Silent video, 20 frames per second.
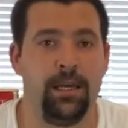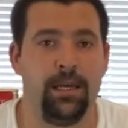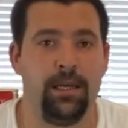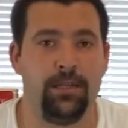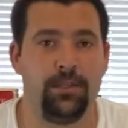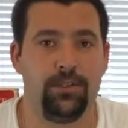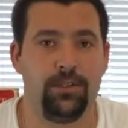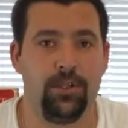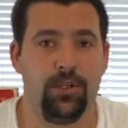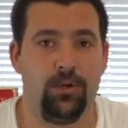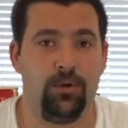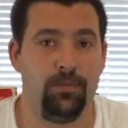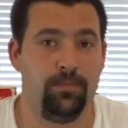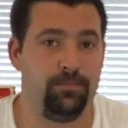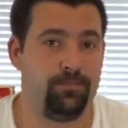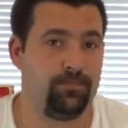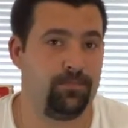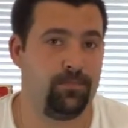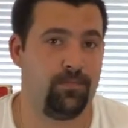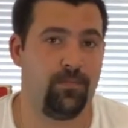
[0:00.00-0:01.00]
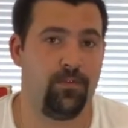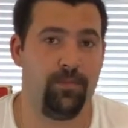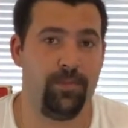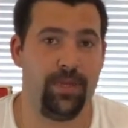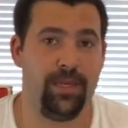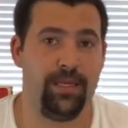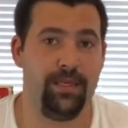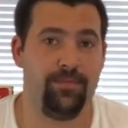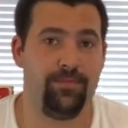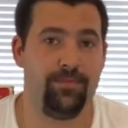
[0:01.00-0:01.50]
So for
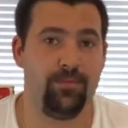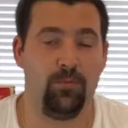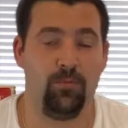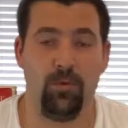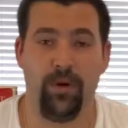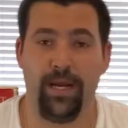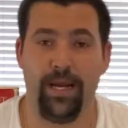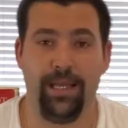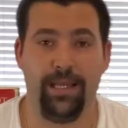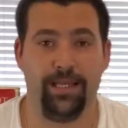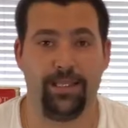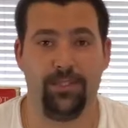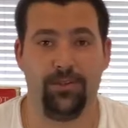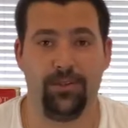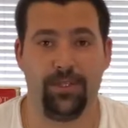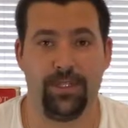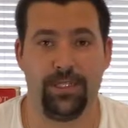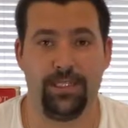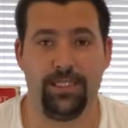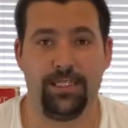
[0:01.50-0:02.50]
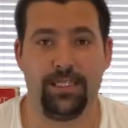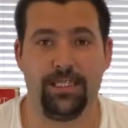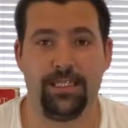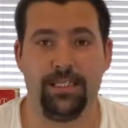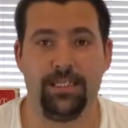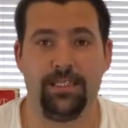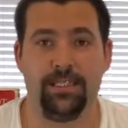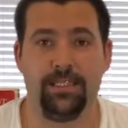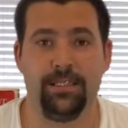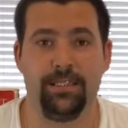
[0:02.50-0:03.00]
me, the way I like to look at this
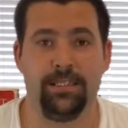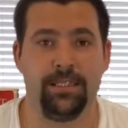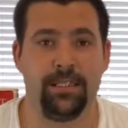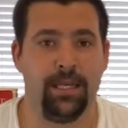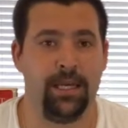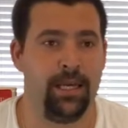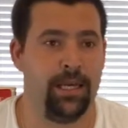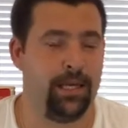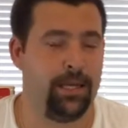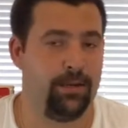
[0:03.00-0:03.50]
is